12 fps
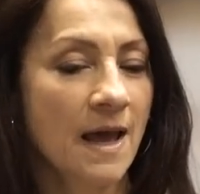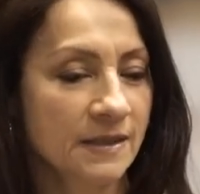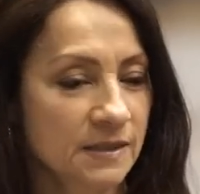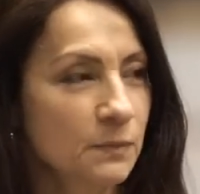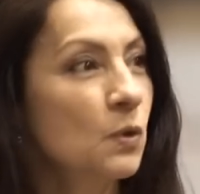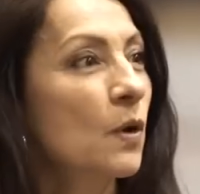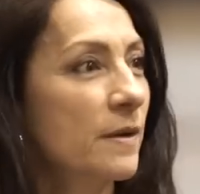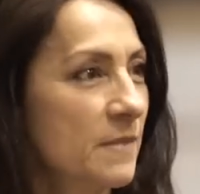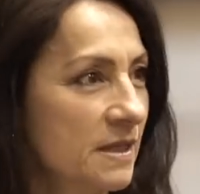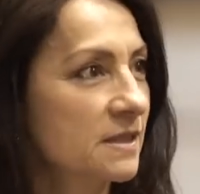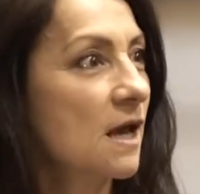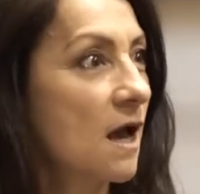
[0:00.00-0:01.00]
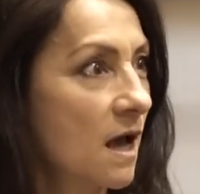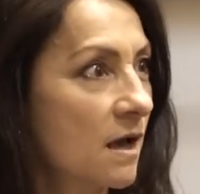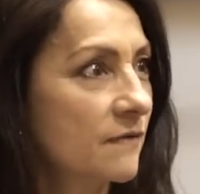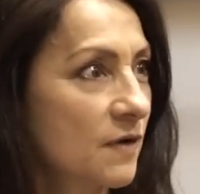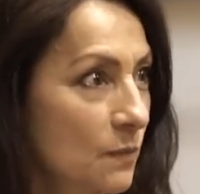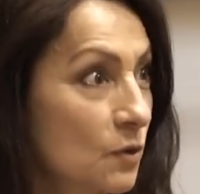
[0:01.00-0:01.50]
and deployment
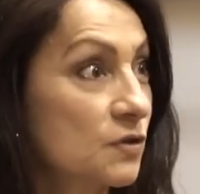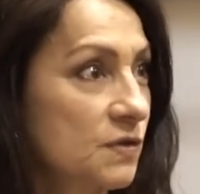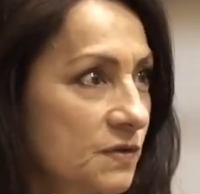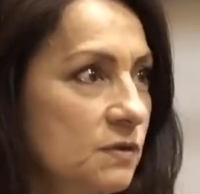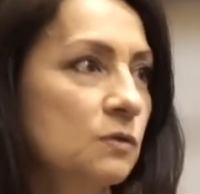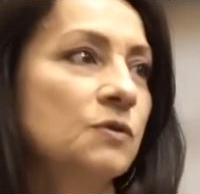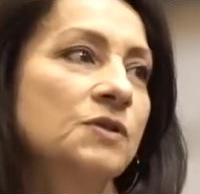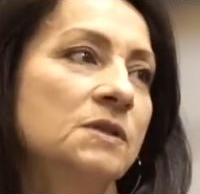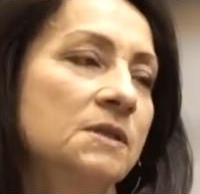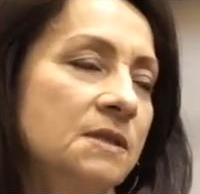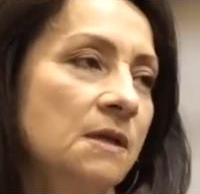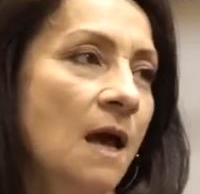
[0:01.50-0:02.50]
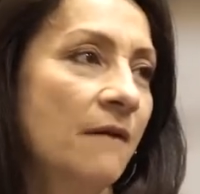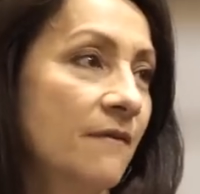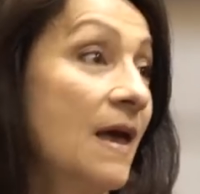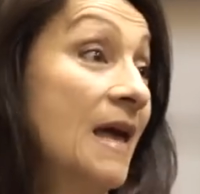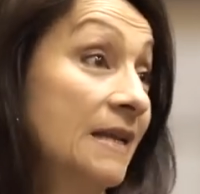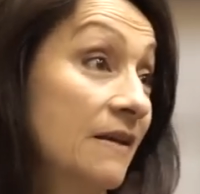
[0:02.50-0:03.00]
of commercial solutions of
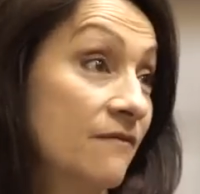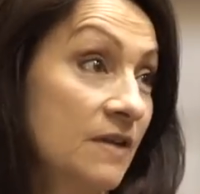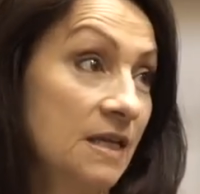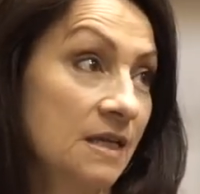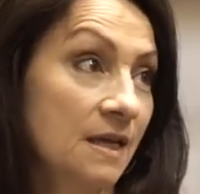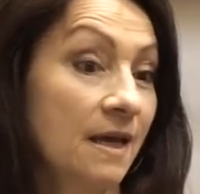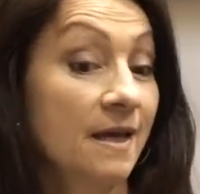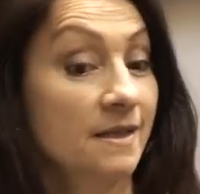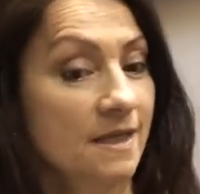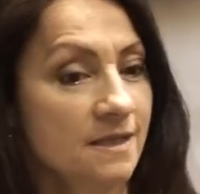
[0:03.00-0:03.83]
NFV and